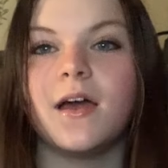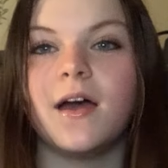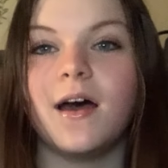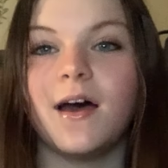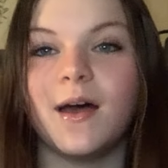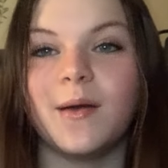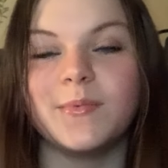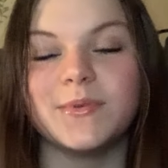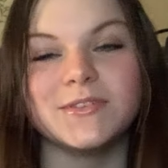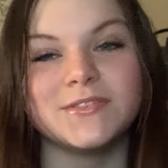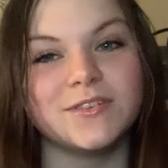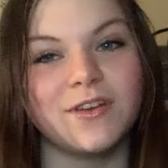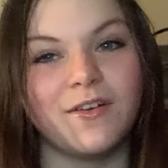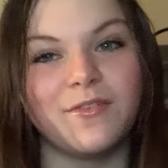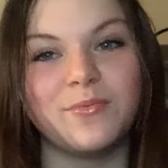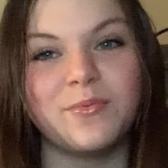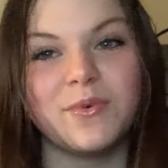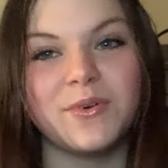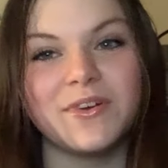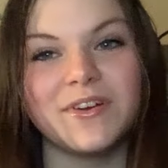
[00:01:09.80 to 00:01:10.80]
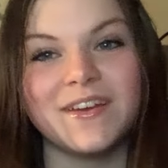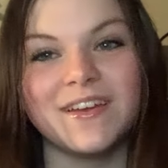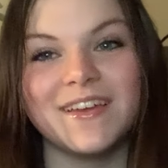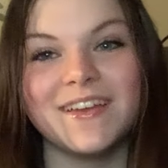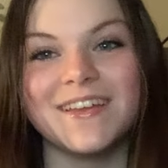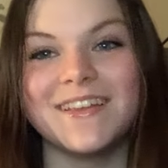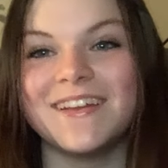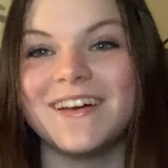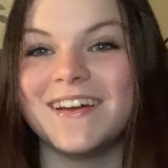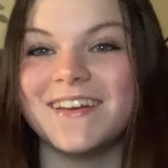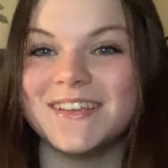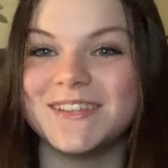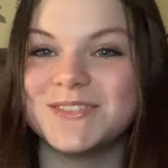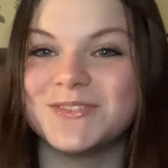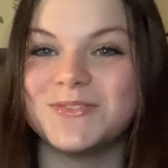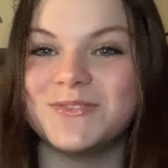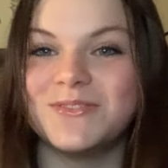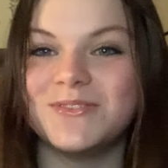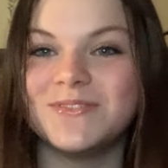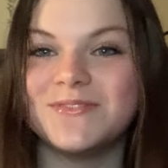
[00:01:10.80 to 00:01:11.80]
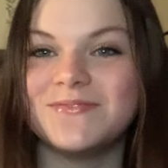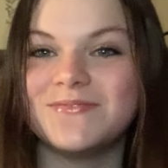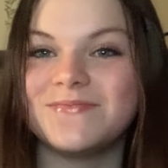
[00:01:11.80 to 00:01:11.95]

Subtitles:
I'm a sophomore in high school.